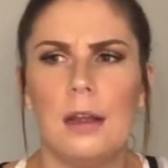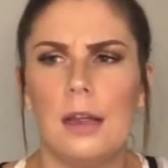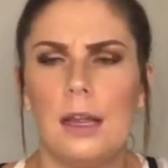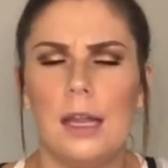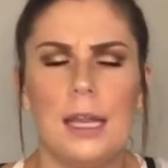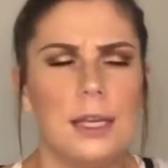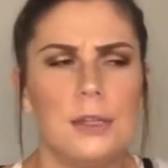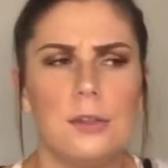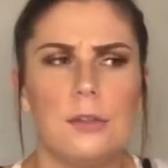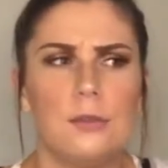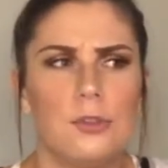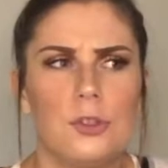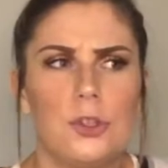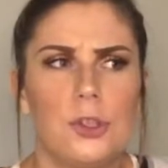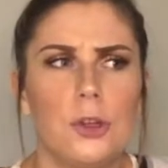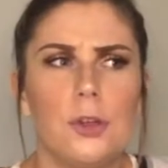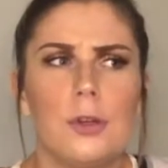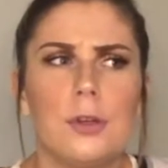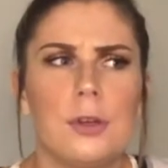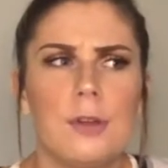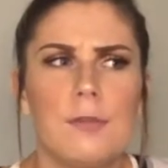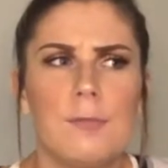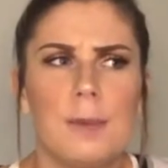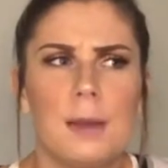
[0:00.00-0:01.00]
it
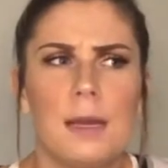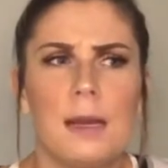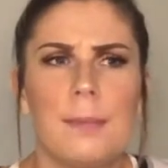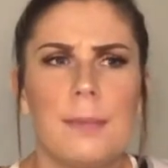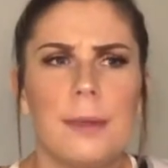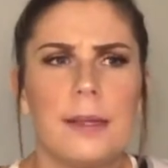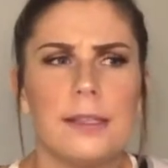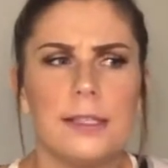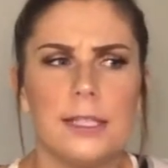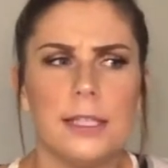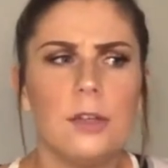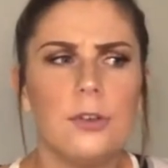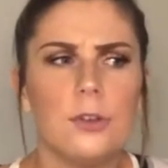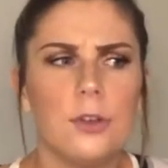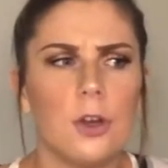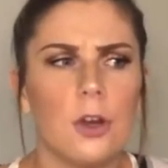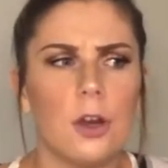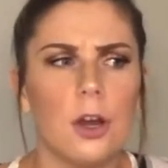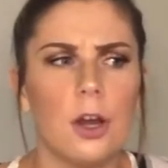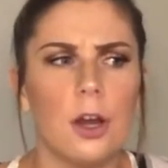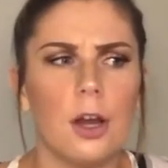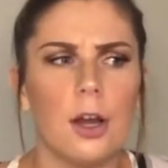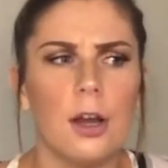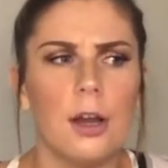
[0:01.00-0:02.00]
shouldn't have been a big deal to
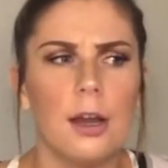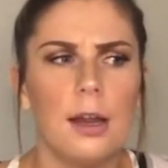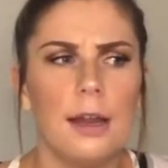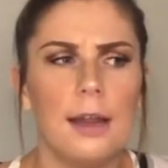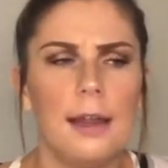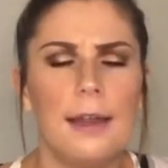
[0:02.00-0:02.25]
her.